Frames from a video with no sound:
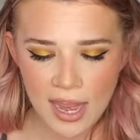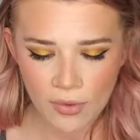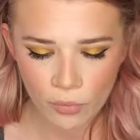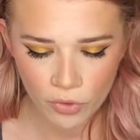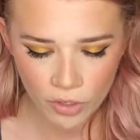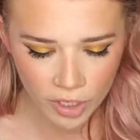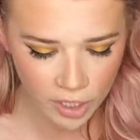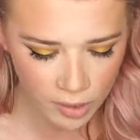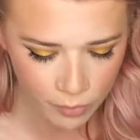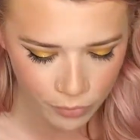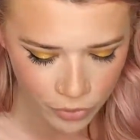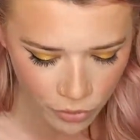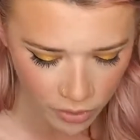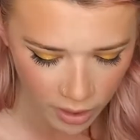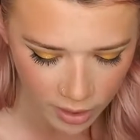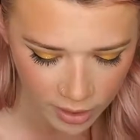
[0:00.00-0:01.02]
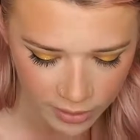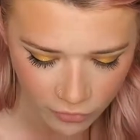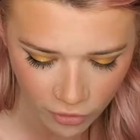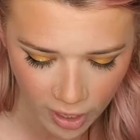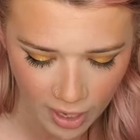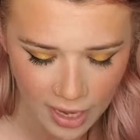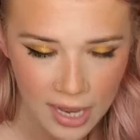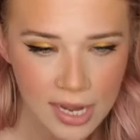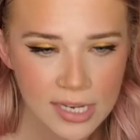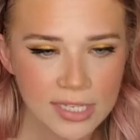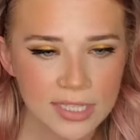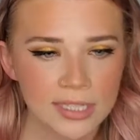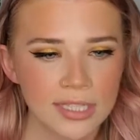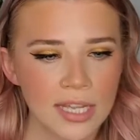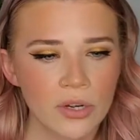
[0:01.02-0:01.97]
we're going to do it on a different hand. It is
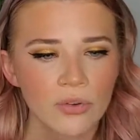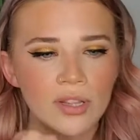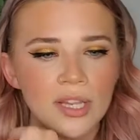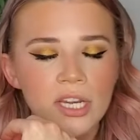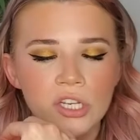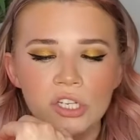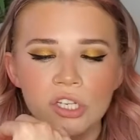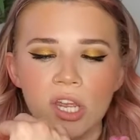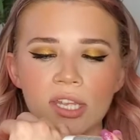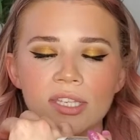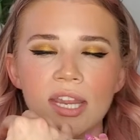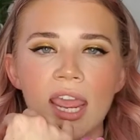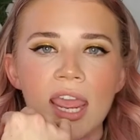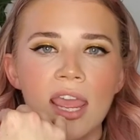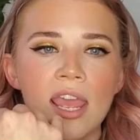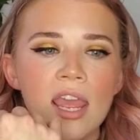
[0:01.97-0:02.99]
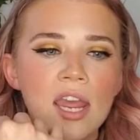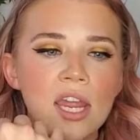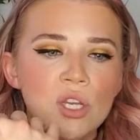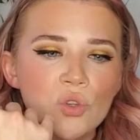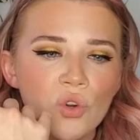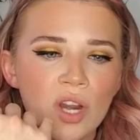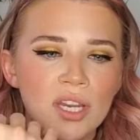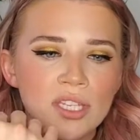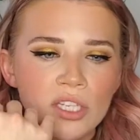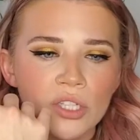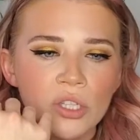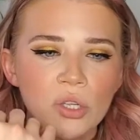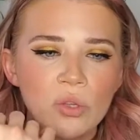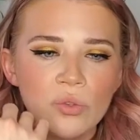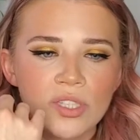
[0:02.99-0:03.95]
literally just a
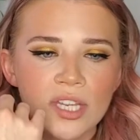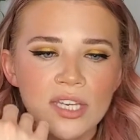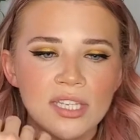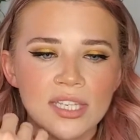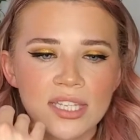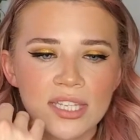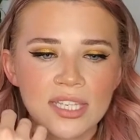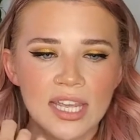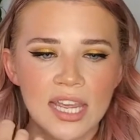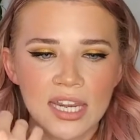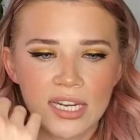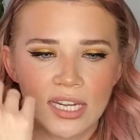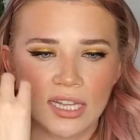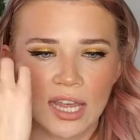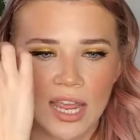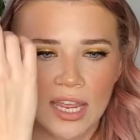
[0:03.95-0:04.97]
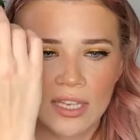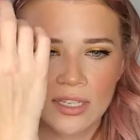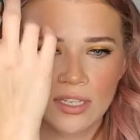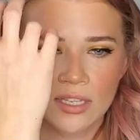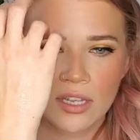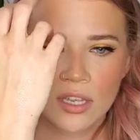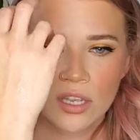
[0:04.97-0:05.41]
translucent skin glaze.